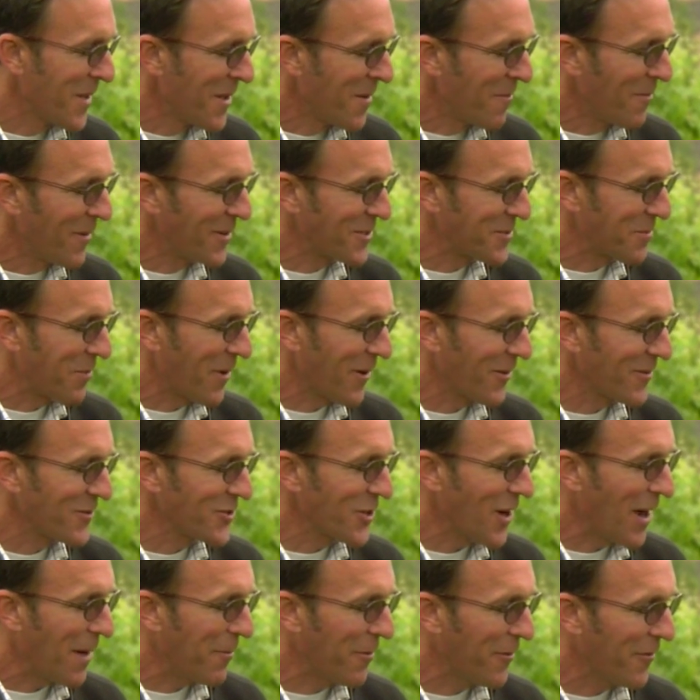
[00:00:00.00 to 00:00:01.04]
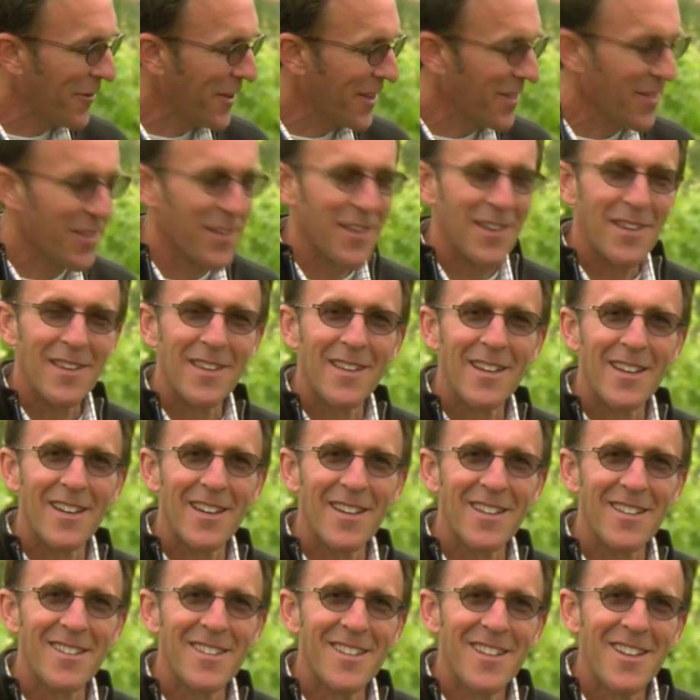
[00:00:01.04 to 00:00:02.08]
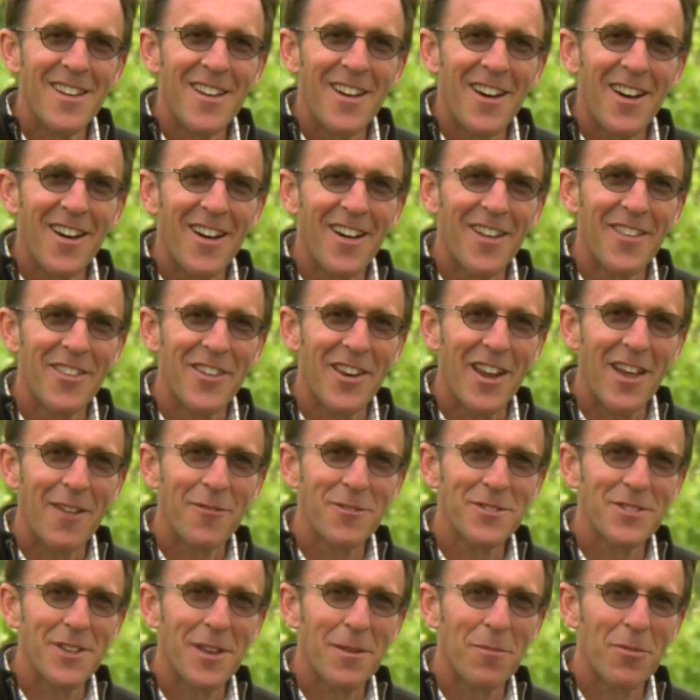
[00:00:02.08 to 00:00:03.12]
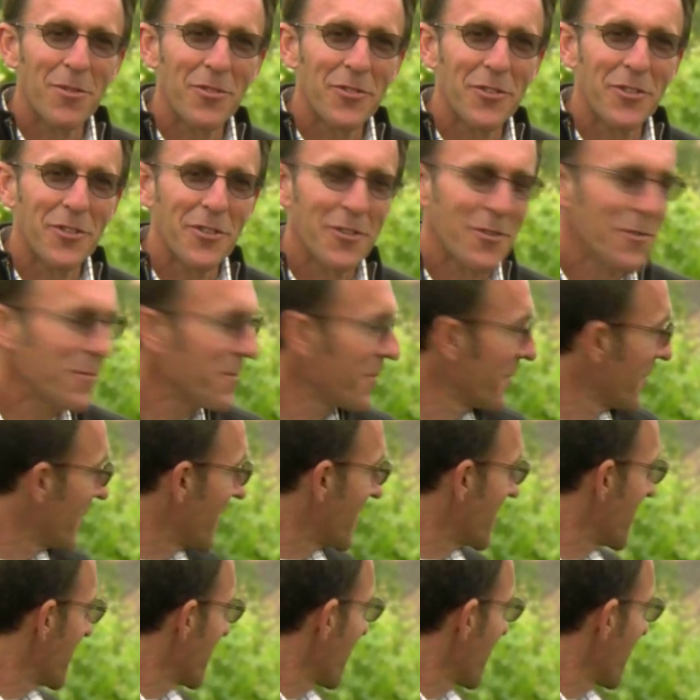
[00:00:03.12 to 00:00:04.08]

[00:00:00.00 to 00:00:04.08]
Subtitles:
much better job of it than I was able to do. This